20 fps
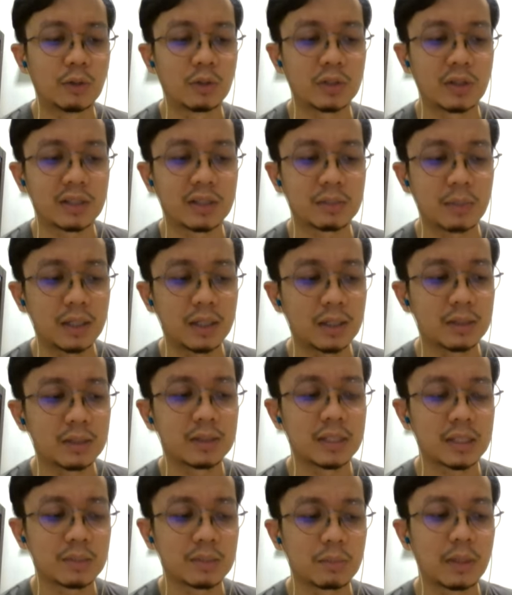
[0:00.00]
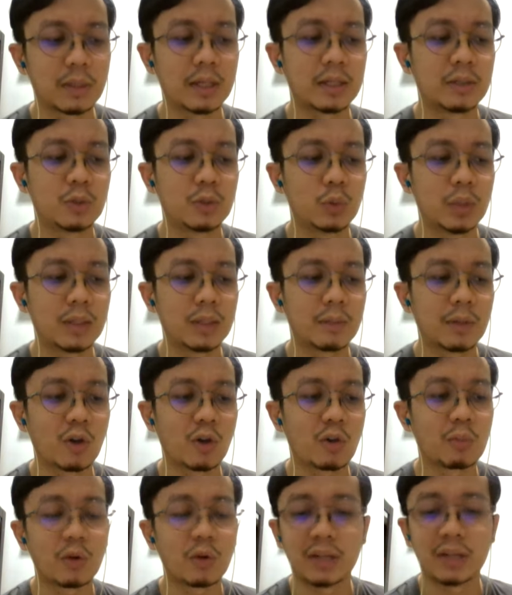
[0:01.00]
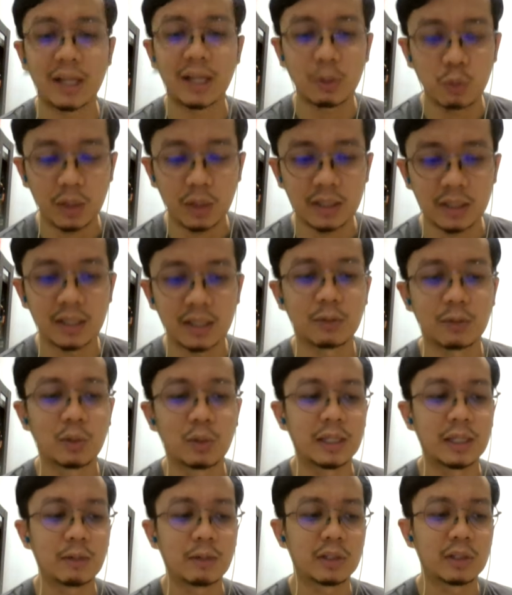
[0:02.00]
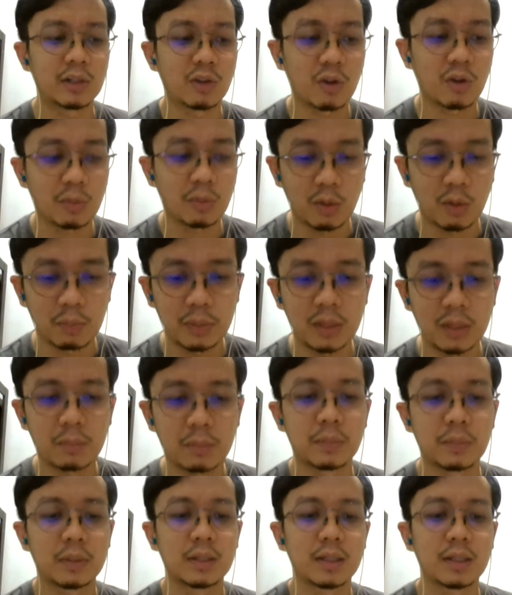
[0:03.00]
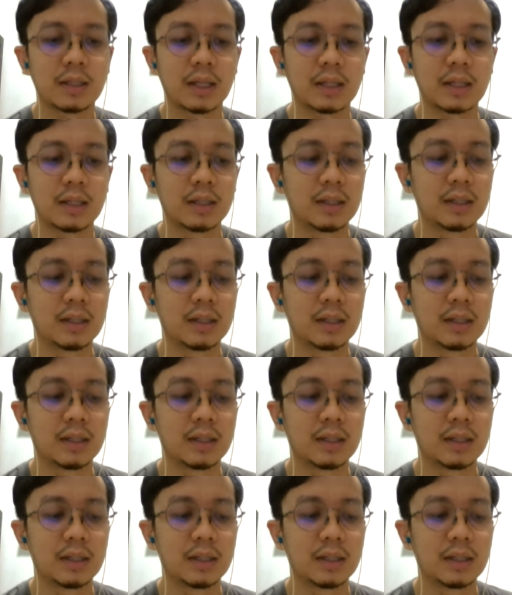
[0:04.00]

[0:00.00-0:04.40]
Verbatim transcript: in order to expand, just by doing a lot more networking, working with a lot more people,